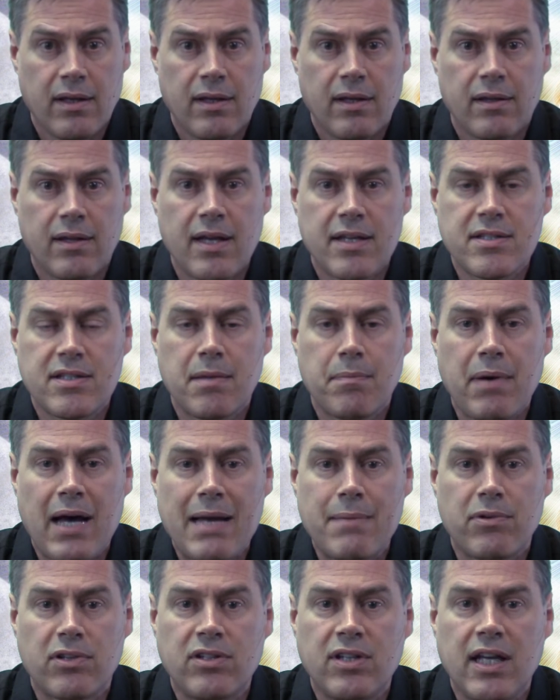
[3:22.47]
Thus the
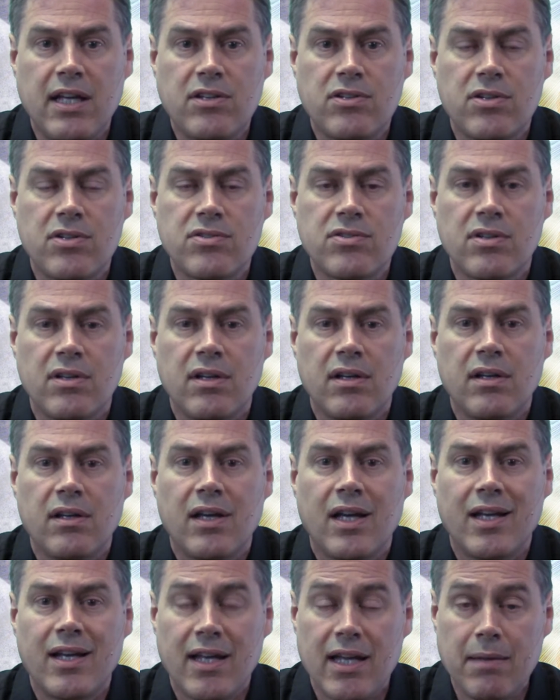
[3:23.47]
Bible teaches
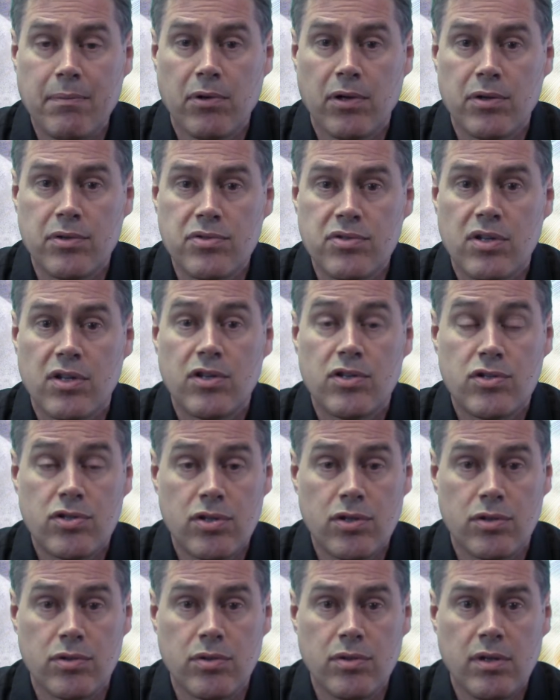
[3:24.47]
in Hebrews
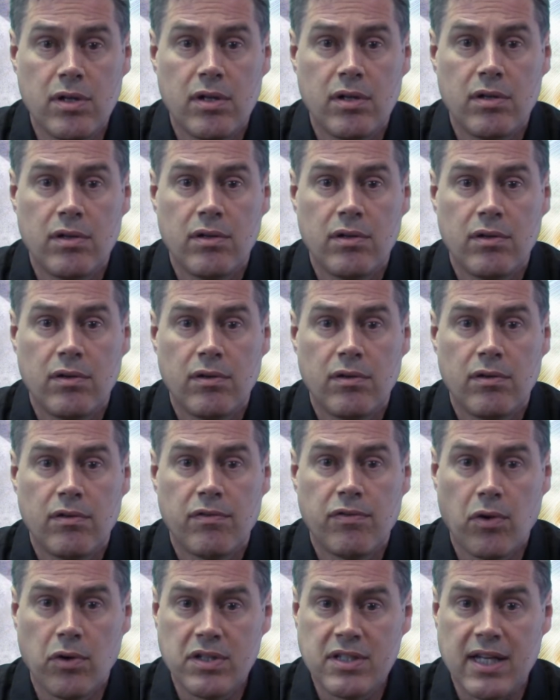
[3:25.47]
2,
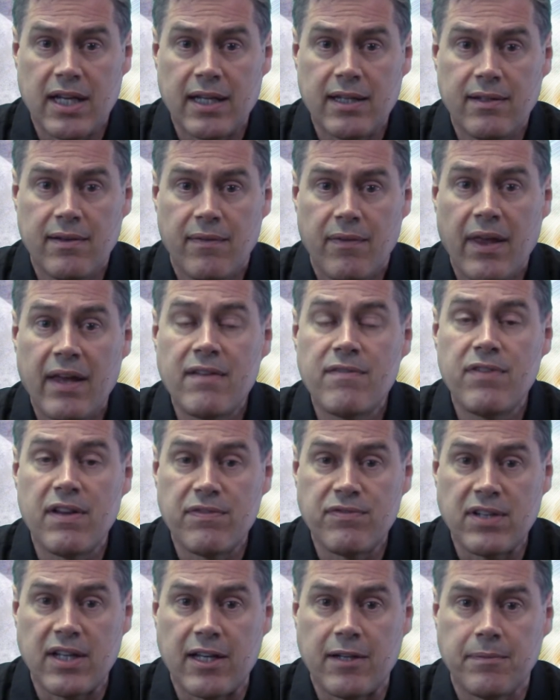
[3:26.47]
14 and
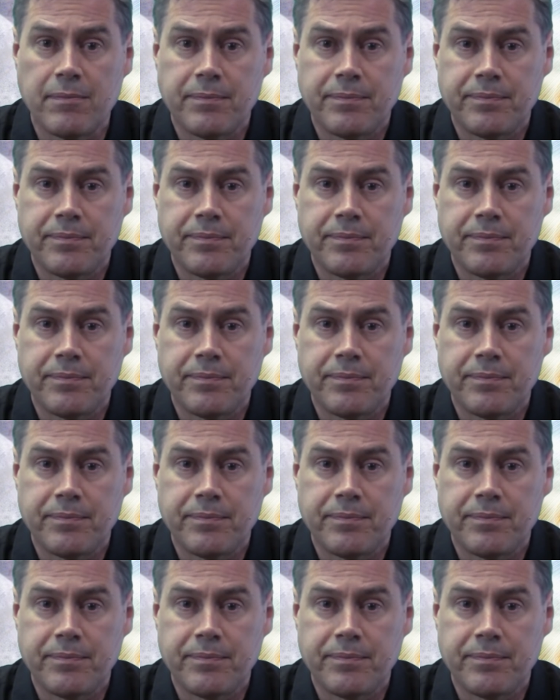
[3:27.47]
15.